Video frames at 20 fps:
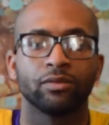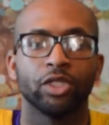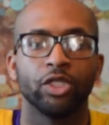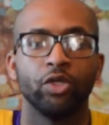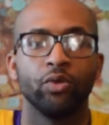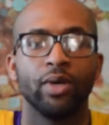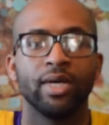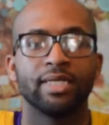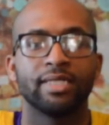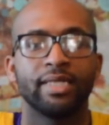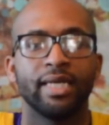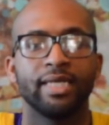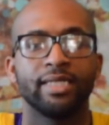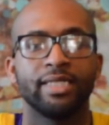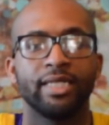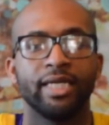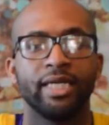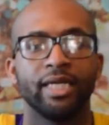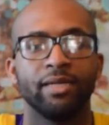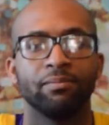USA
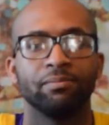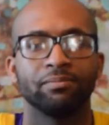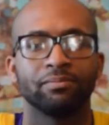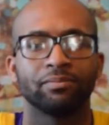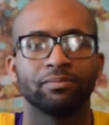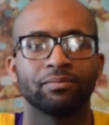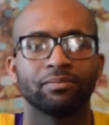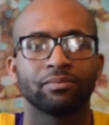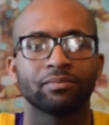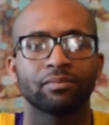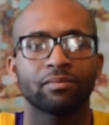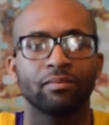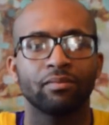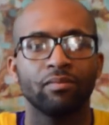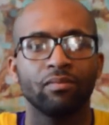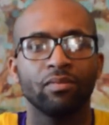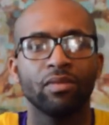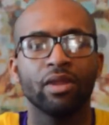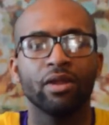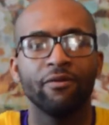team.
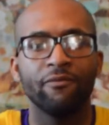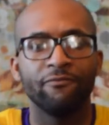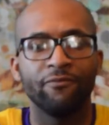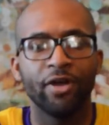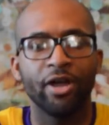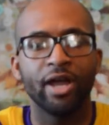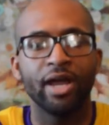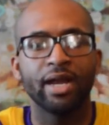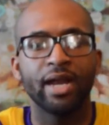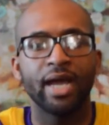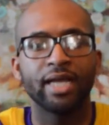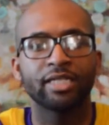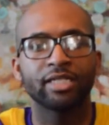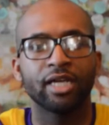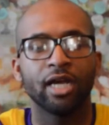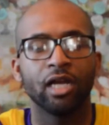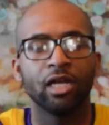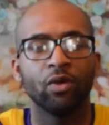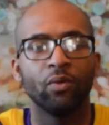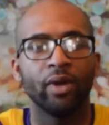Very nice
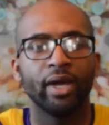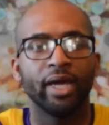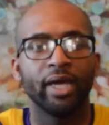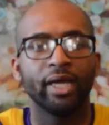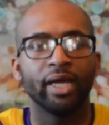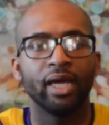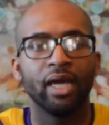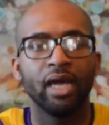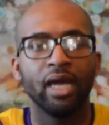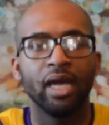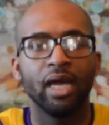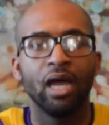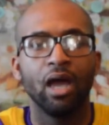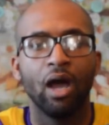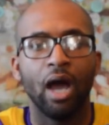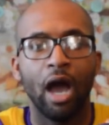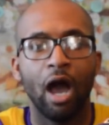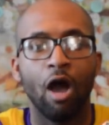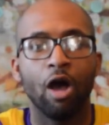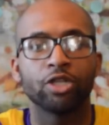colorway.
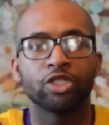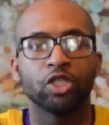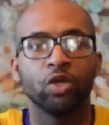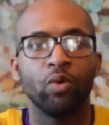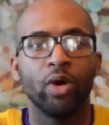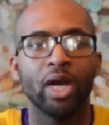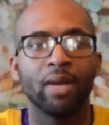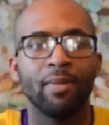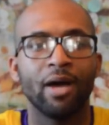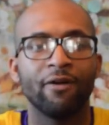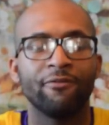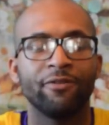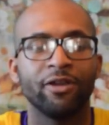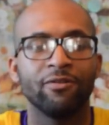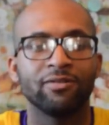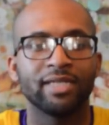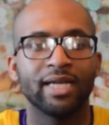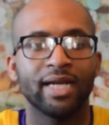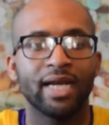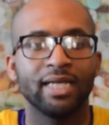Also one of my
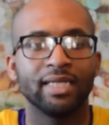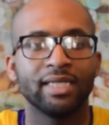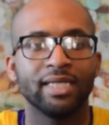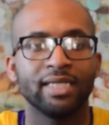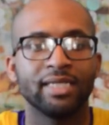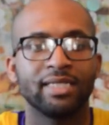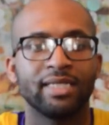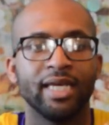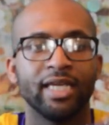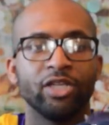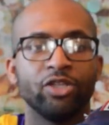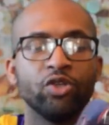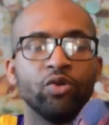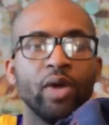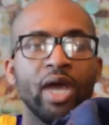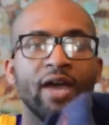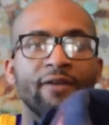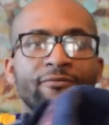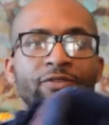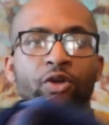favorites, like I did say. You do
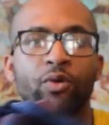have